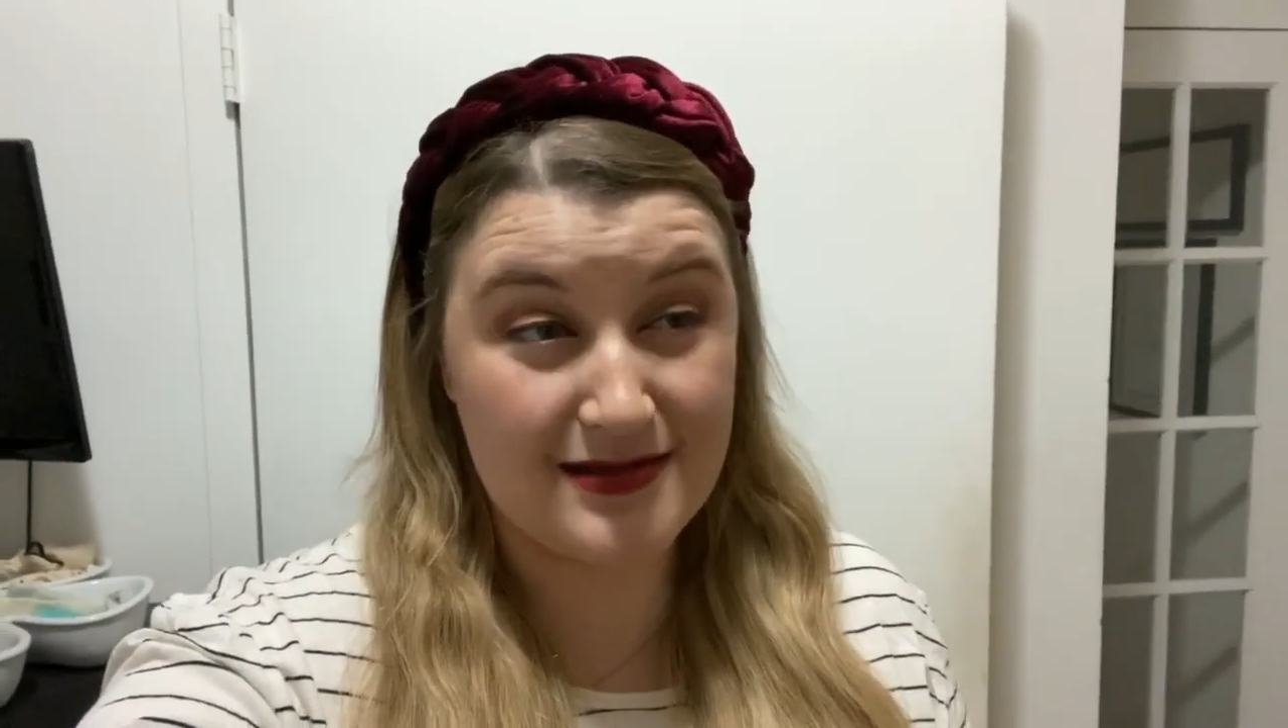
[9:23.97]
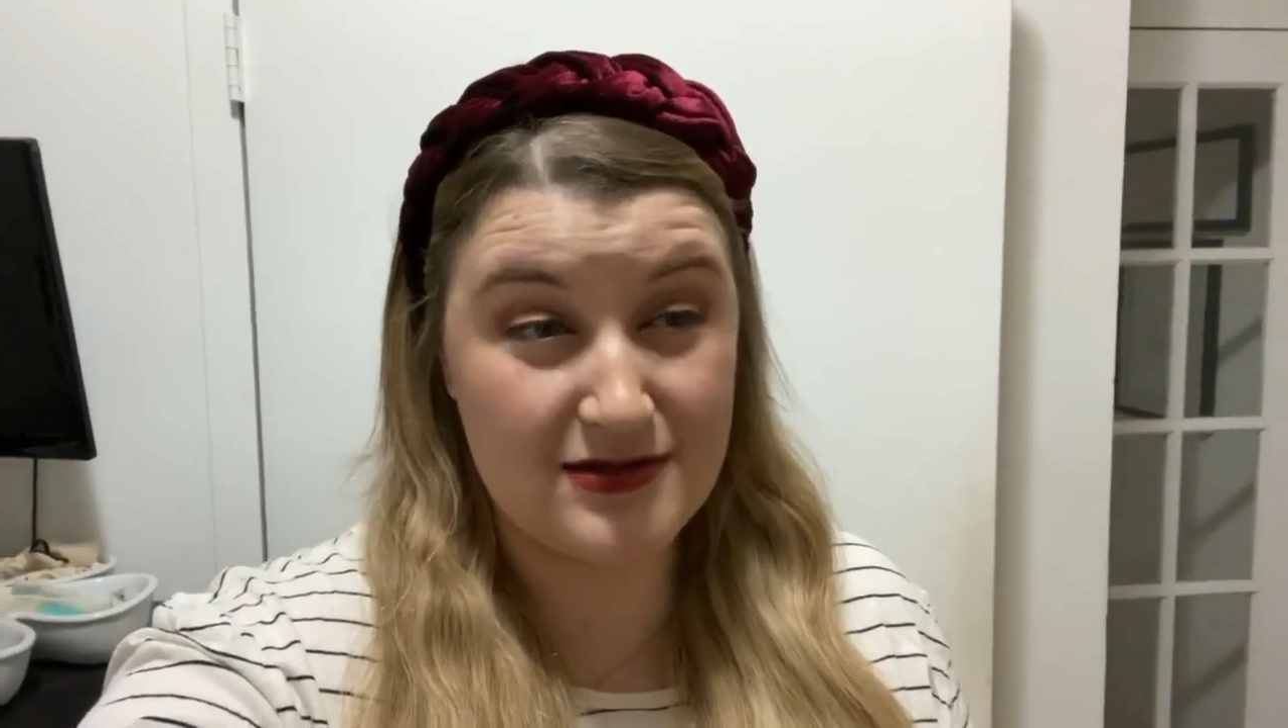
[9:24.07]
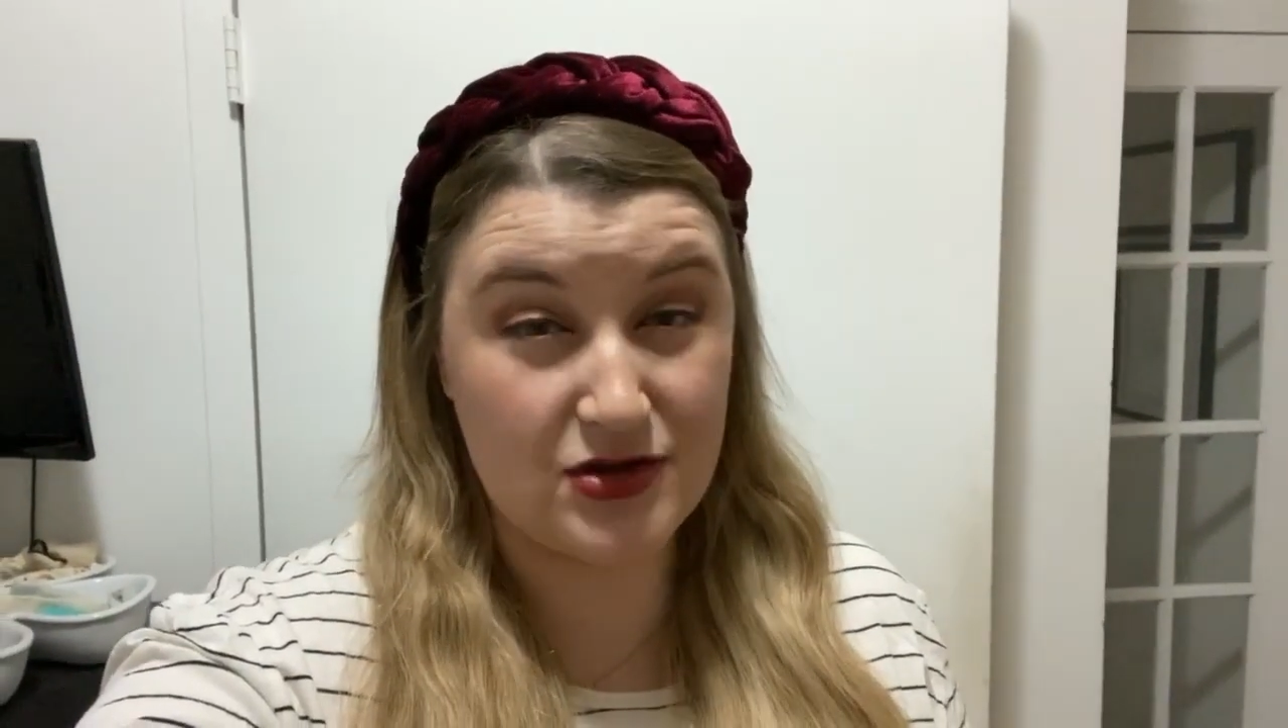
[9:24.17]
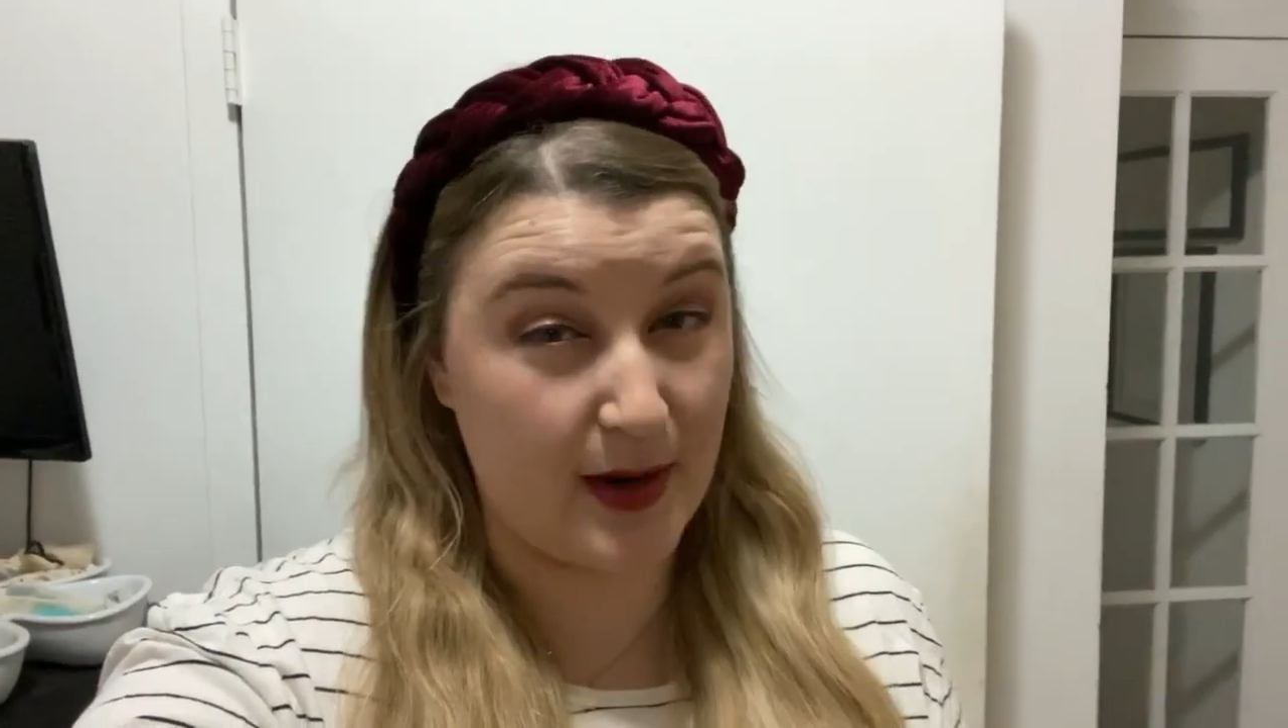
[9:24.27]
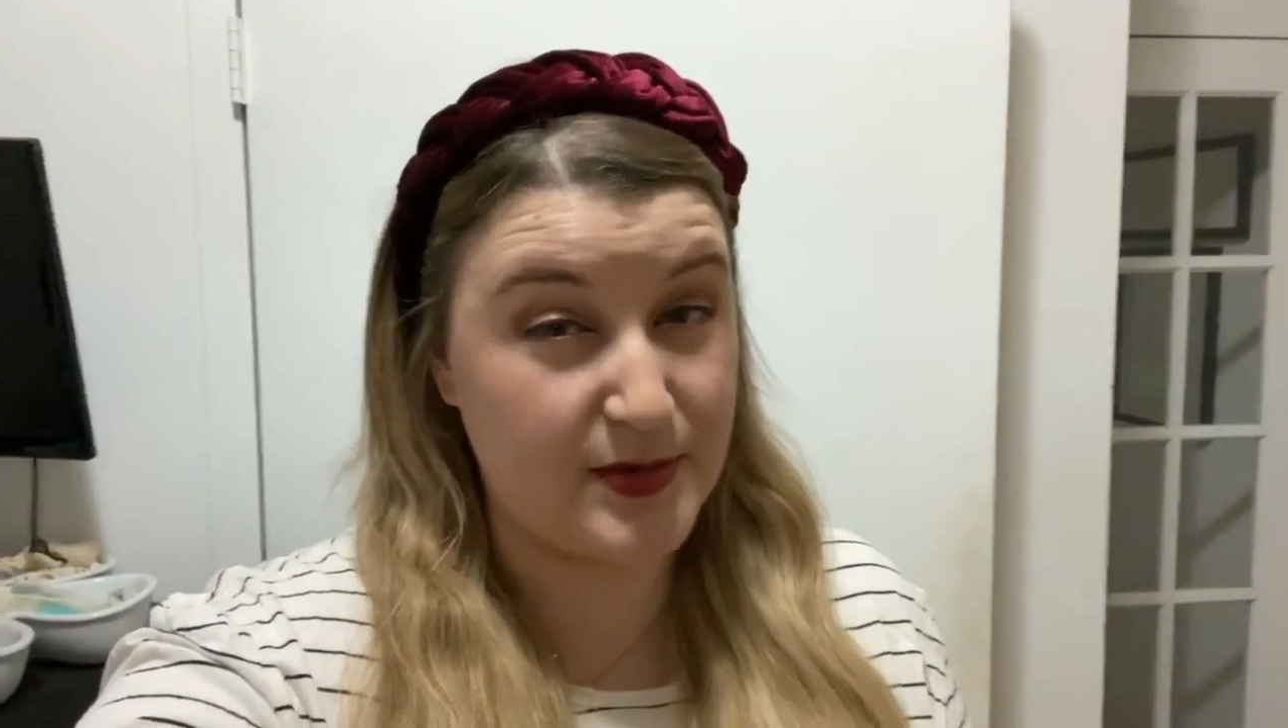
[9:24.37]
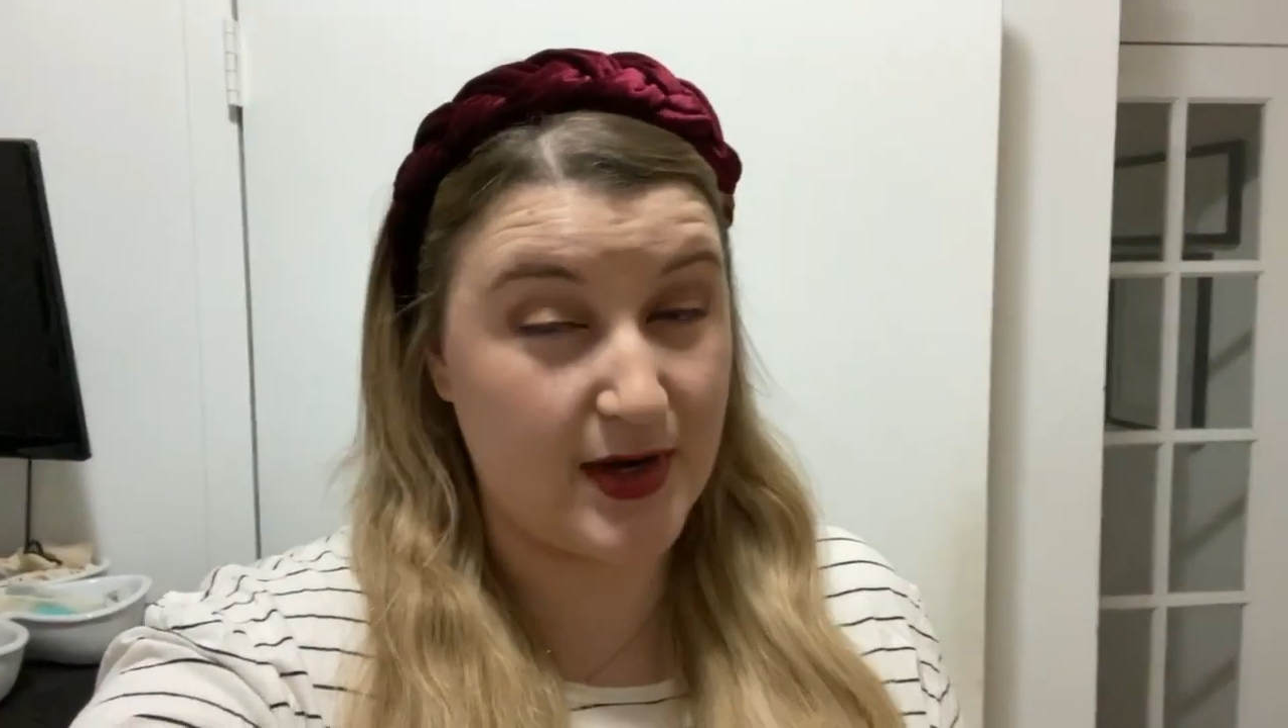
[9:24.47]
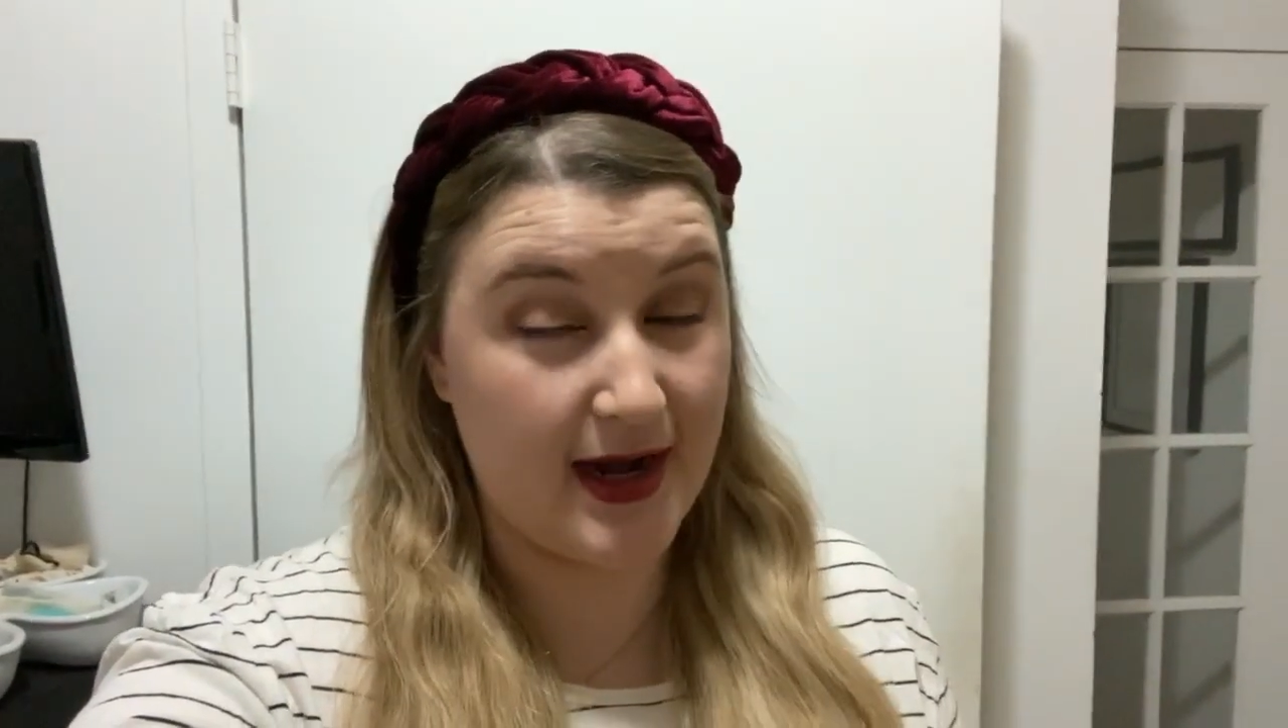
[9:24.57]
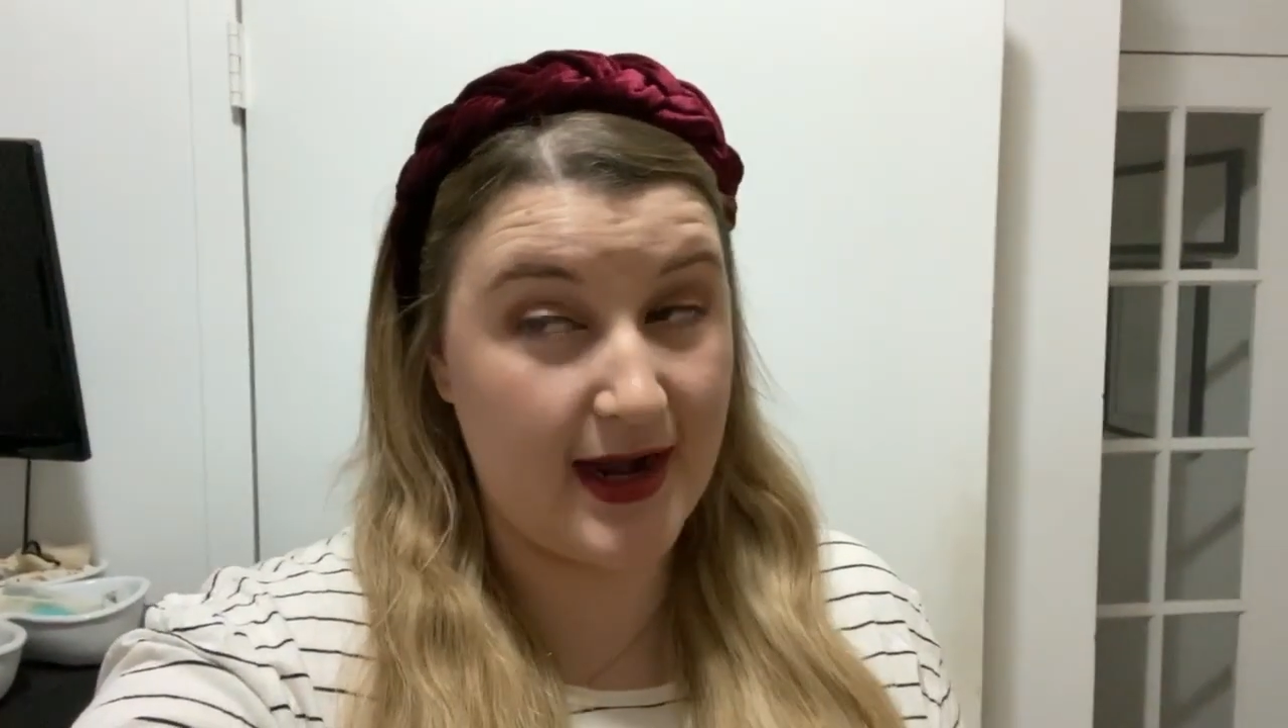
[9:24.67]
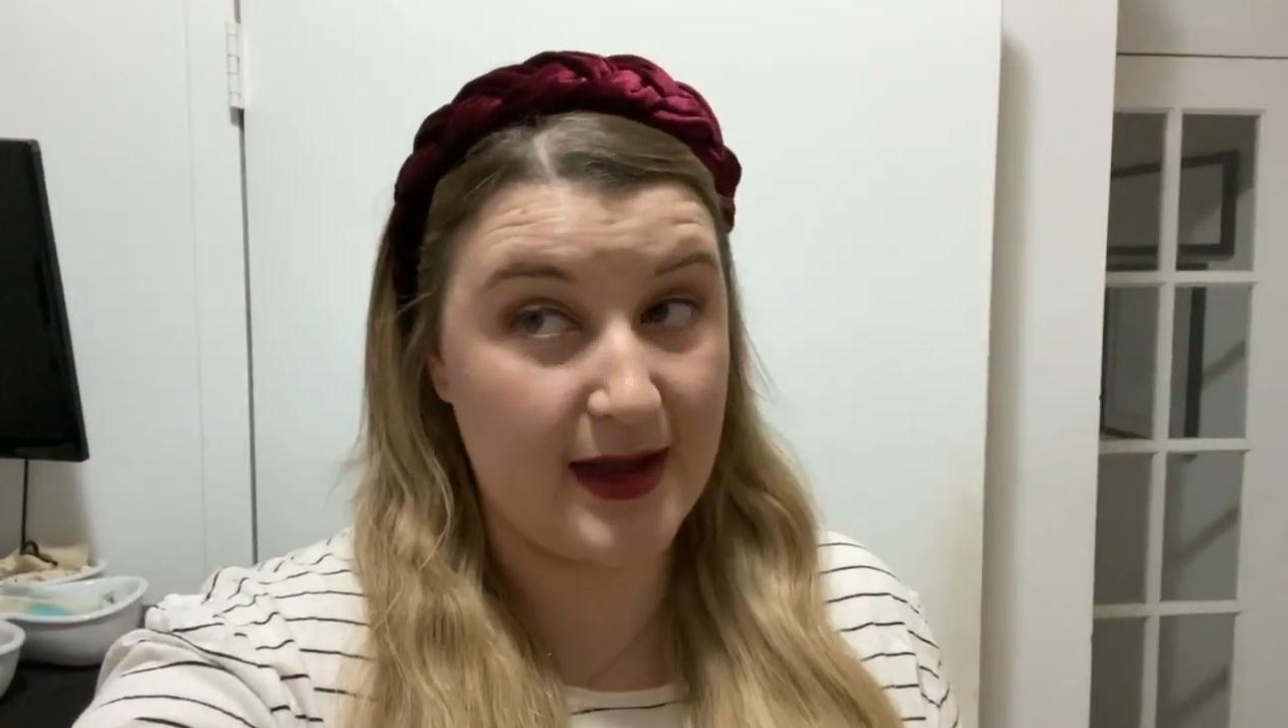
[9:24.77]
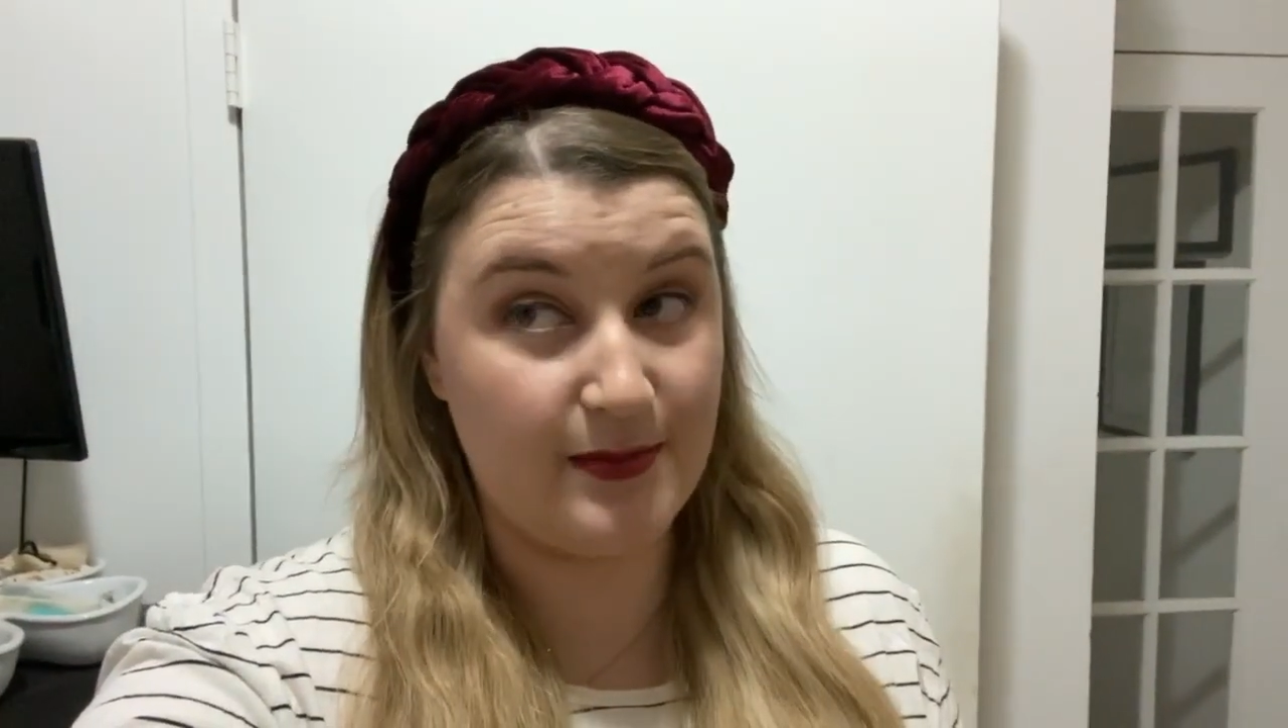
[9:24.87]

stopped raining,